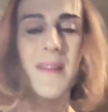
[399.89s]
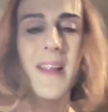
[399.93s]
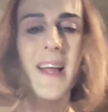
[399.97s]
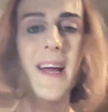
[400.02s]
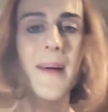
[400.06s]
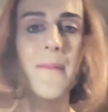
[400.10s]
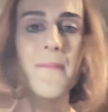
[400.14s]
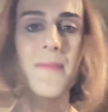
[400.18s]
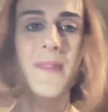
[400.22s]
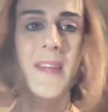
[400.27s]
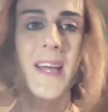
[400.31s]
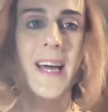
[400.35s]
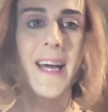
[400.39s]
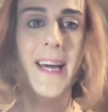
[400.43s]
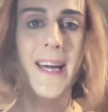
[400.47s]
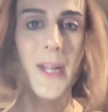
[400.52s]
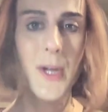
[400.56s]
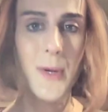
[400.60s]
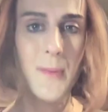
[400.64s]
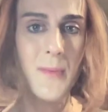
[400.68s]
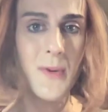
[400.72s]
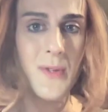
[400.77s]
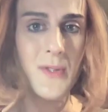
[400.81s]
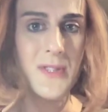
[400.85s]
Like it
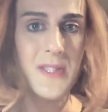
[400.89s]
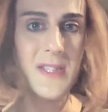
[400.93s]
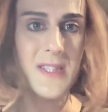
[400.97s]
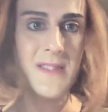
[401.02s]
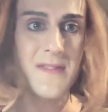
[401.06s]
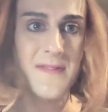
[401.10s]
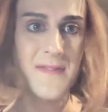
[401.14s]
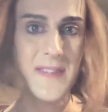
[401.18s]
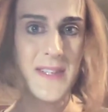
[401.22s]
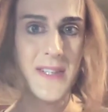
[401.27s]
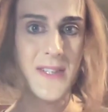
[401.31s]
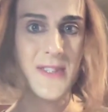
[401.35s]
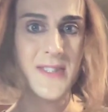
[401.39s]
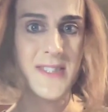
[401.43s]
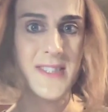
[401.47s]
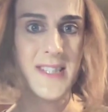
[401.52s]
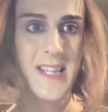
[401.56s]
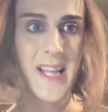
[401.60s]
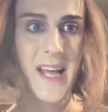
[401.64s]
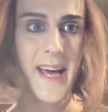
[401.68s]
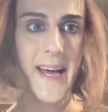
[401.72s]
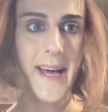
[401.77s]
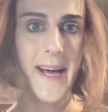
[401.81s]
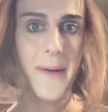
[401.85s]
almost just feels
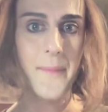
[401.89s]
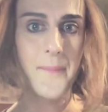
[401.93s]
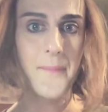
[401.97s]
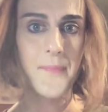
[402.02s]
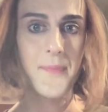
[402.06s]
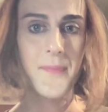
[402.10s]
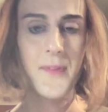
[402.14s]
like,